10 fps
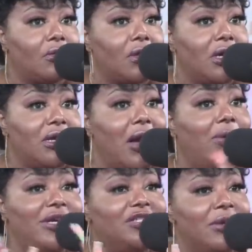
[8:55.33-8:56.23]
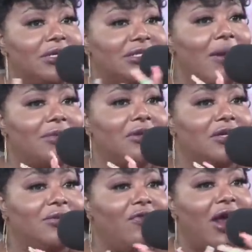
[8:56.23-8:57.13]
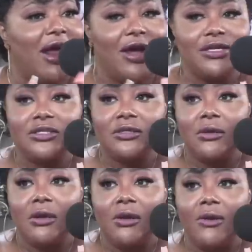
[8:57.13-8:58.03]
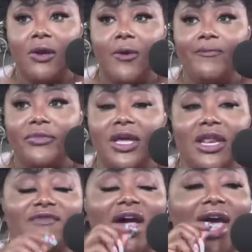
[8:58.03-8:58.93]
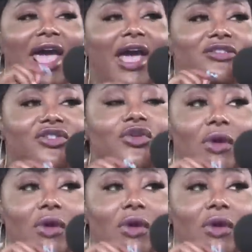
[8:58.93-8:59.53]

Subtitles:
I will eat sweet and sour sauce with fries. And if I ask you